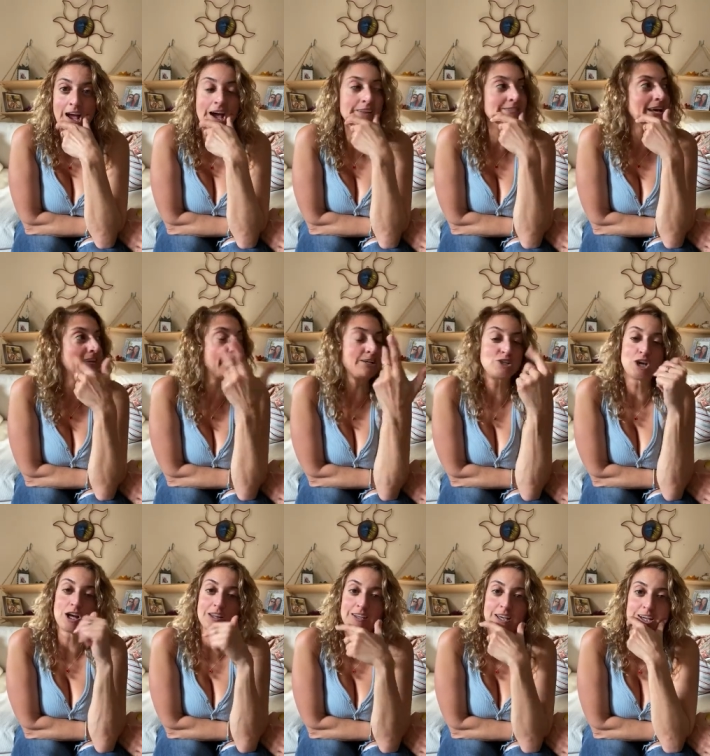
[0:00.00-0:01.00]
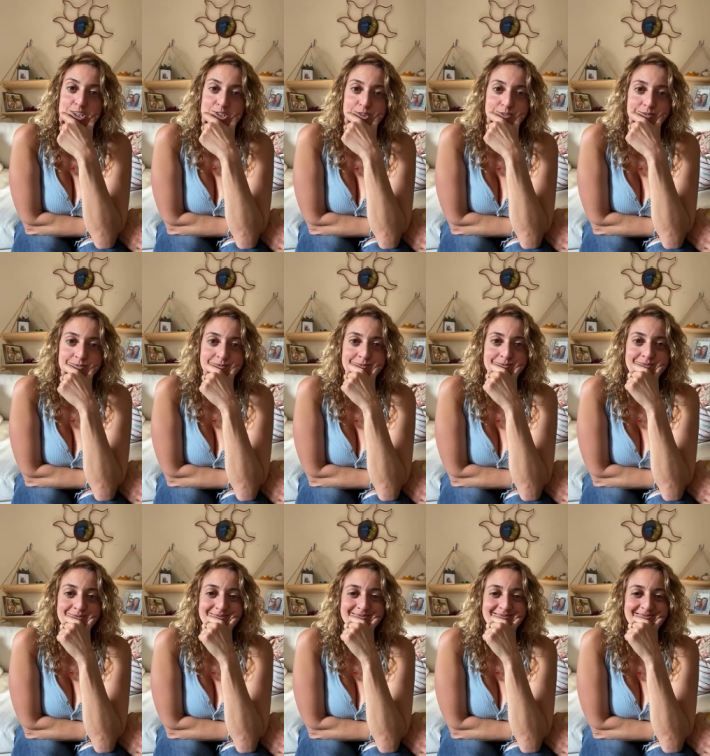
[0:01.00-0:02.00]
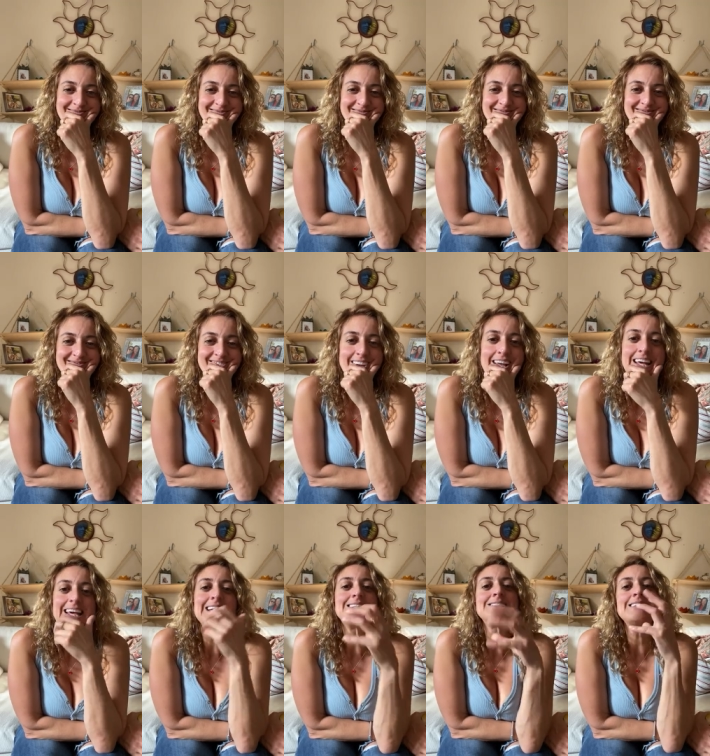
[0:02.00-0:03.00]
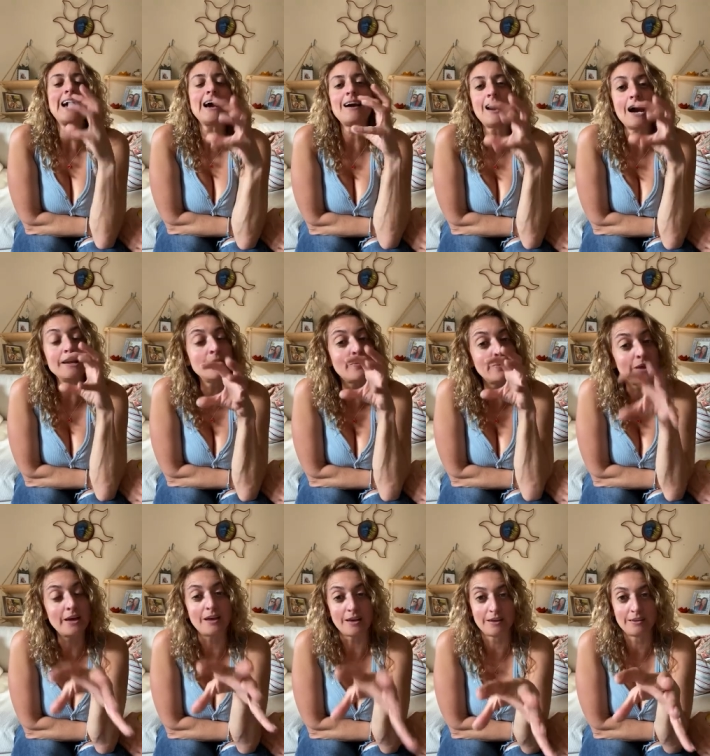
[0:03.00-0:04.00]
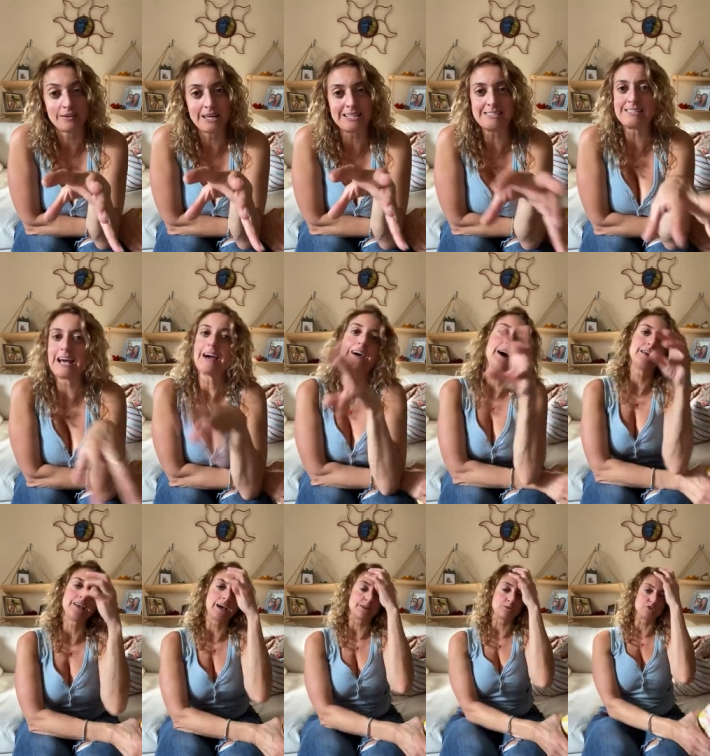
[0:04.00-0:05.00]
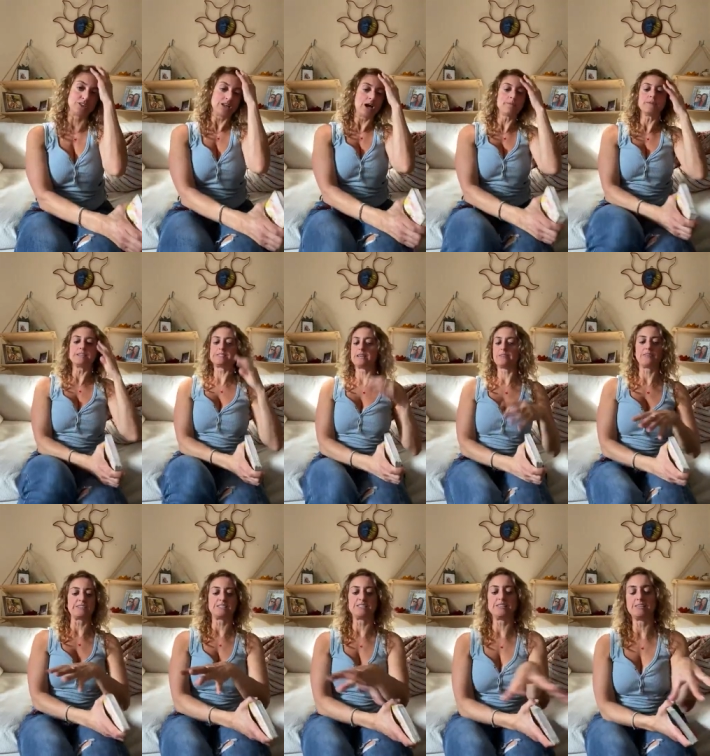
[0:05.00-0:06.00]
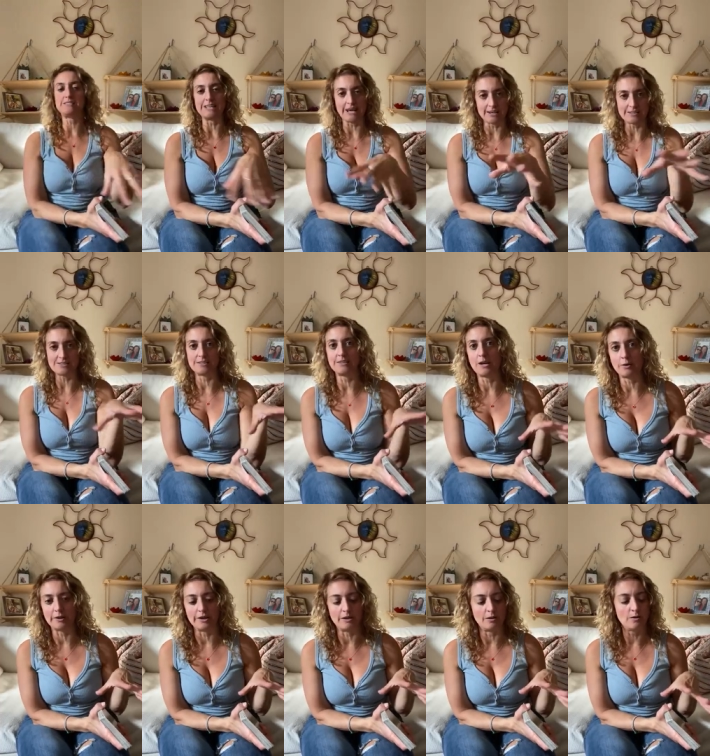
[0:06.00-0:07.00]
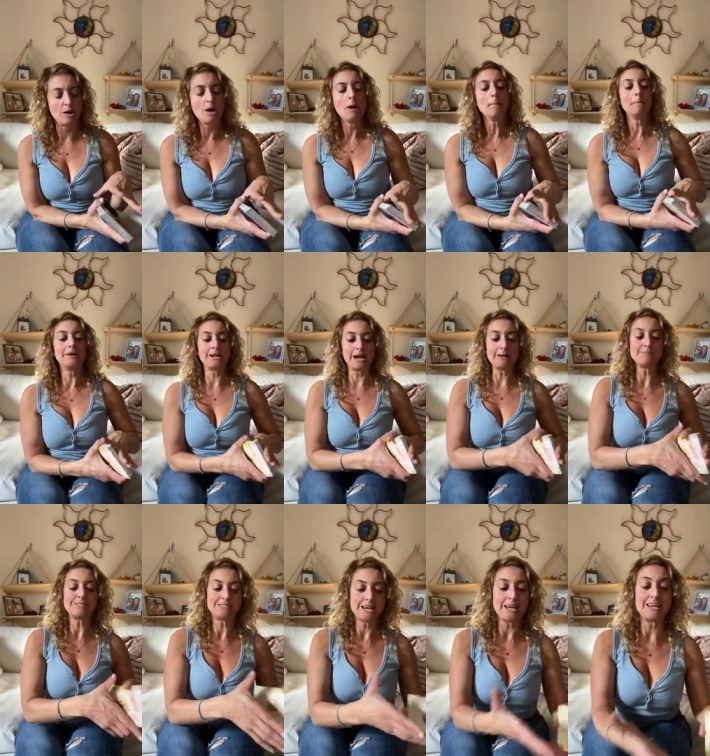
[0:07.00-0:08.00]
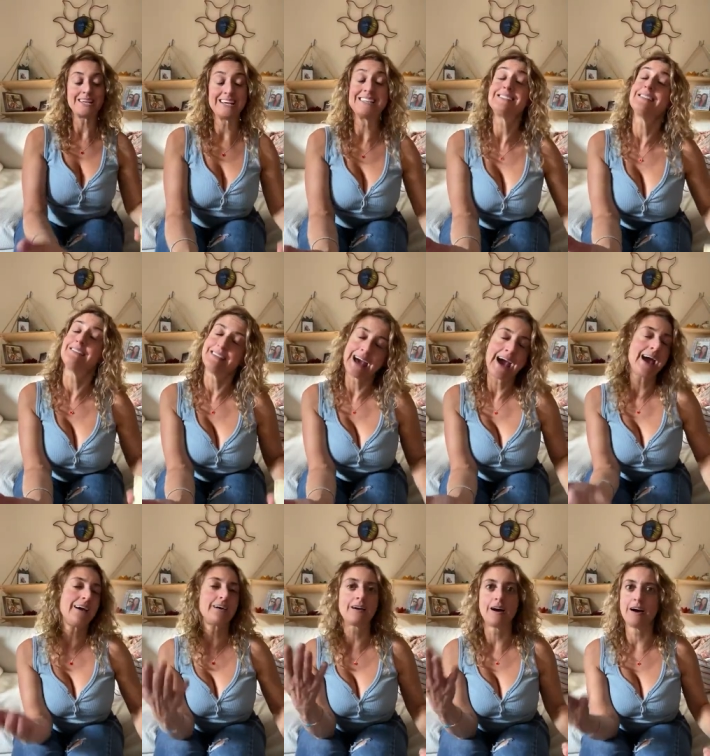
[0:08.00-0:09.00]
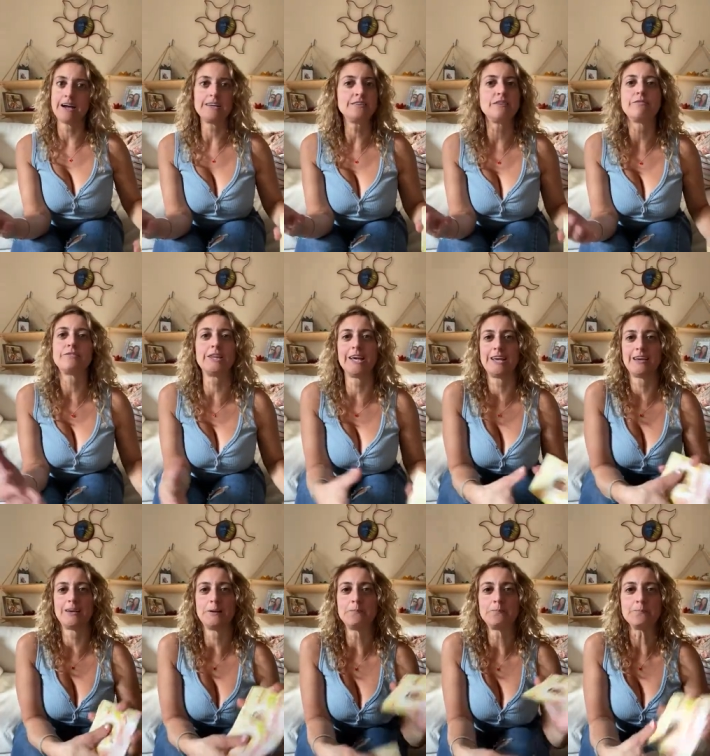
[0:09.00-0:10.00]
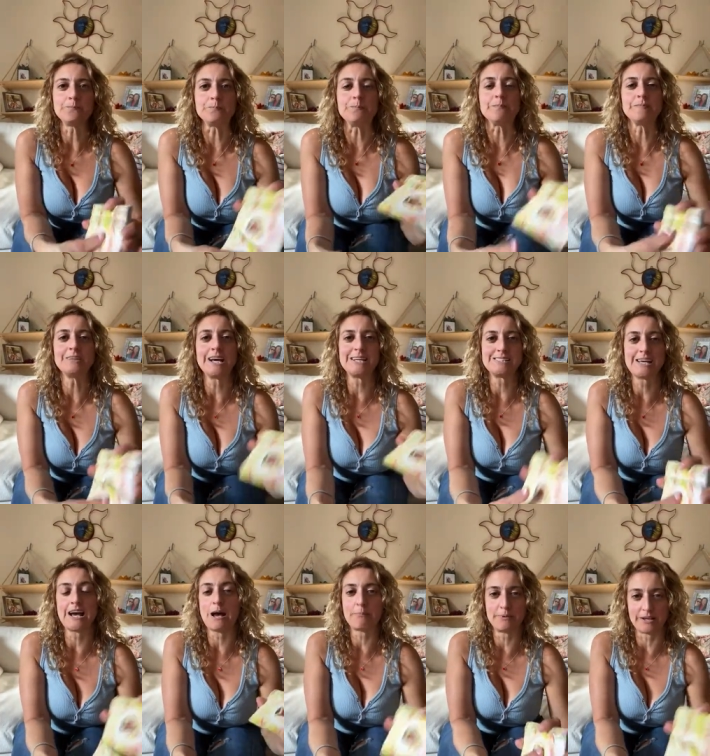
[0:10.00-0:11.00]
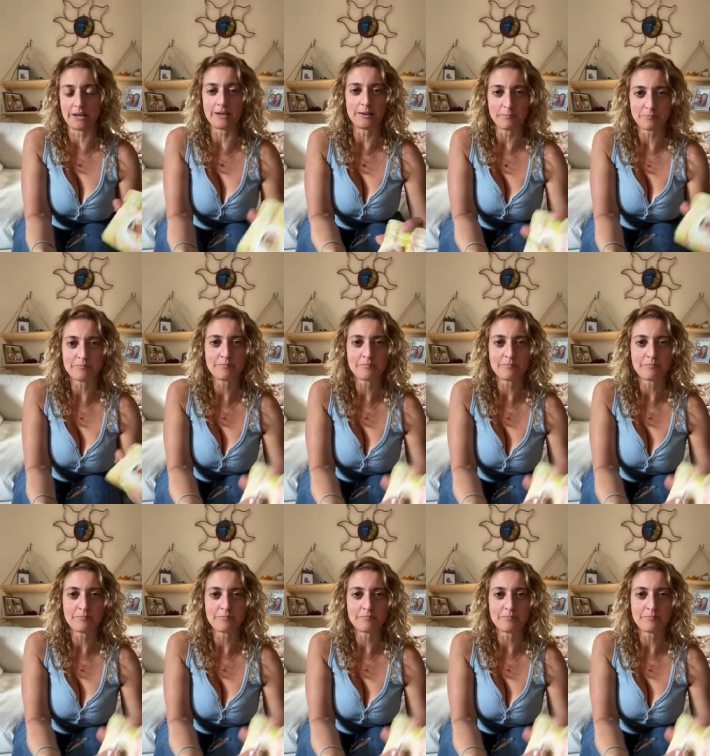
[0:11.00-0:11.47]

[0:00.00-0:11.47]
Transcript: And they like chocolate cake too. It's that kind of thing. It's that kind of energy. Now, I'm not saying that's the exact scenario, but I'm saying it's that kind of thing that's happening.